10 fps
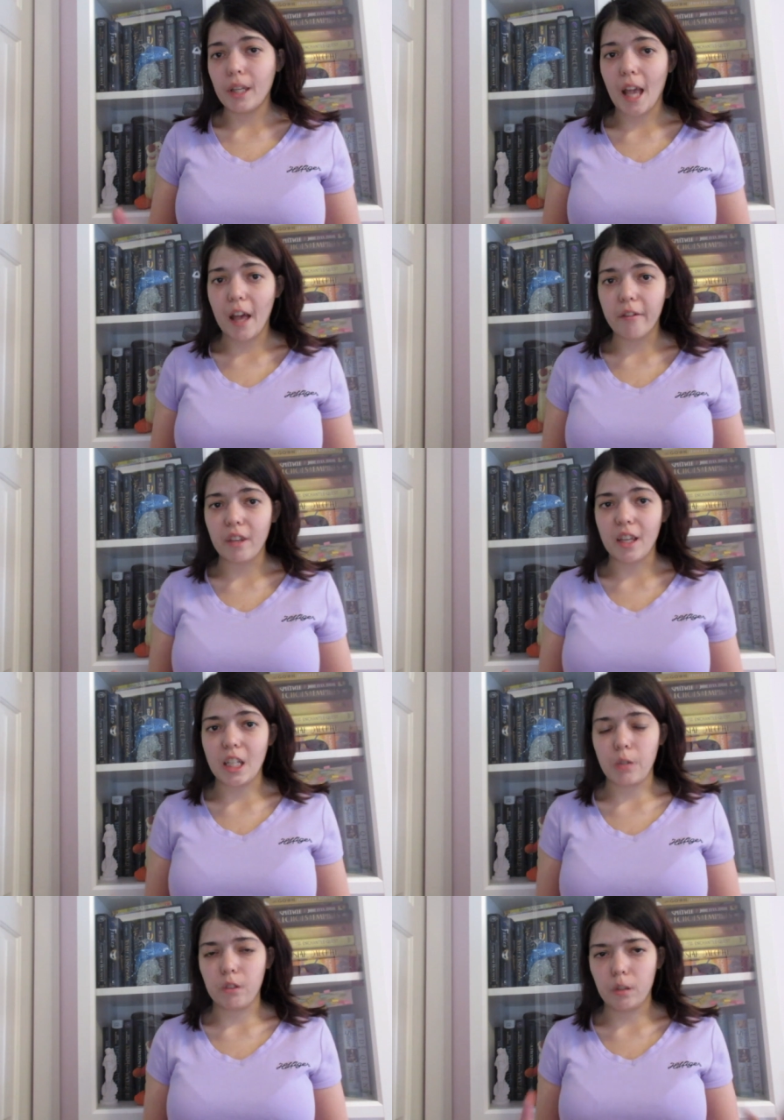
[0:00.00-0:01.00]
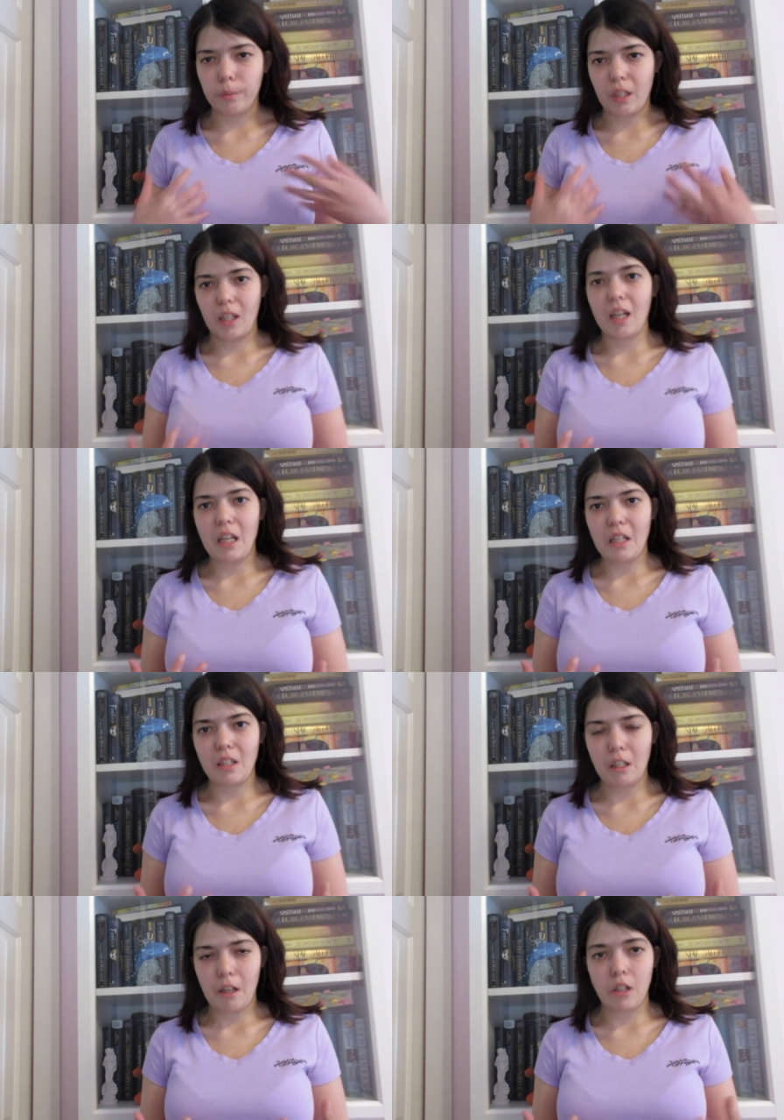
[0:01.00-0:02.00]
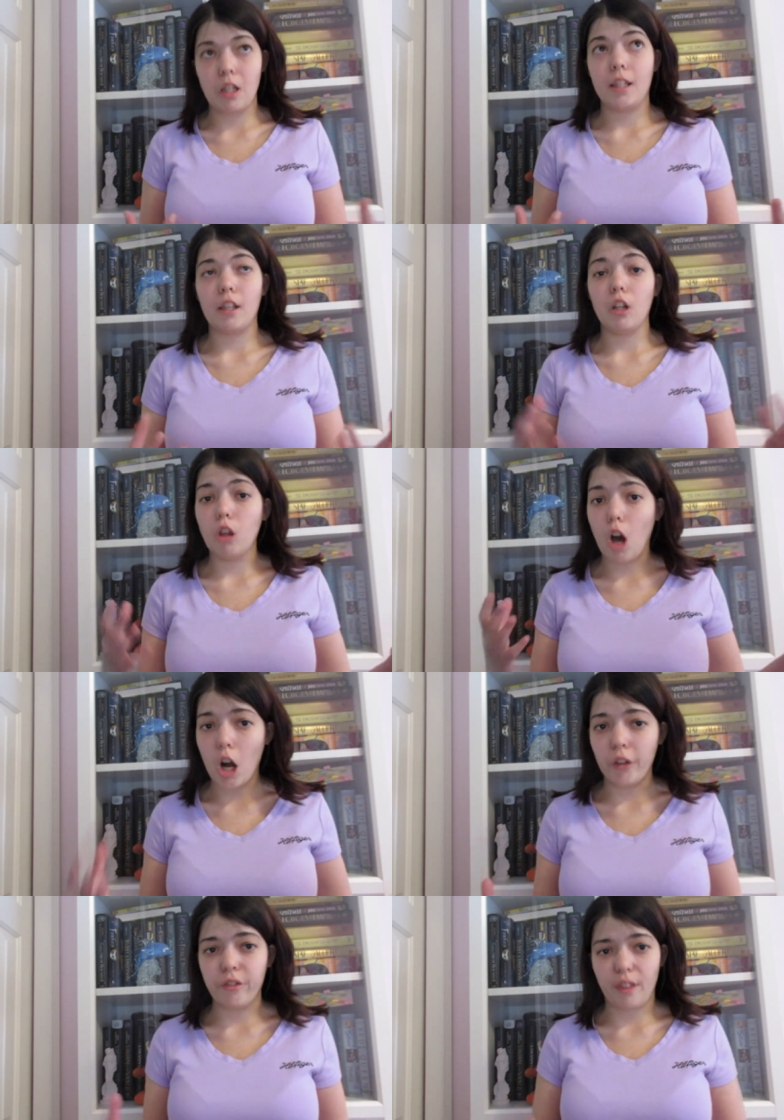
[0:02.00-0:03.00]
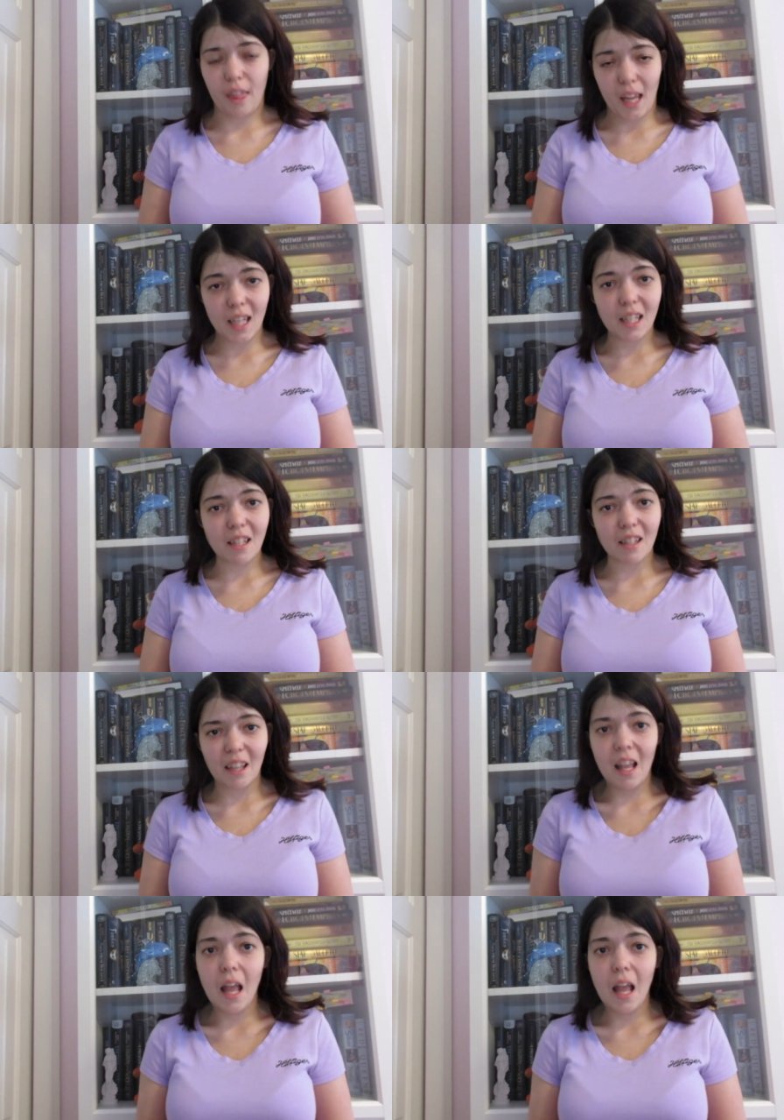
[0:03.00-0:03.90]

be heavy as well because there's like a lot of deaths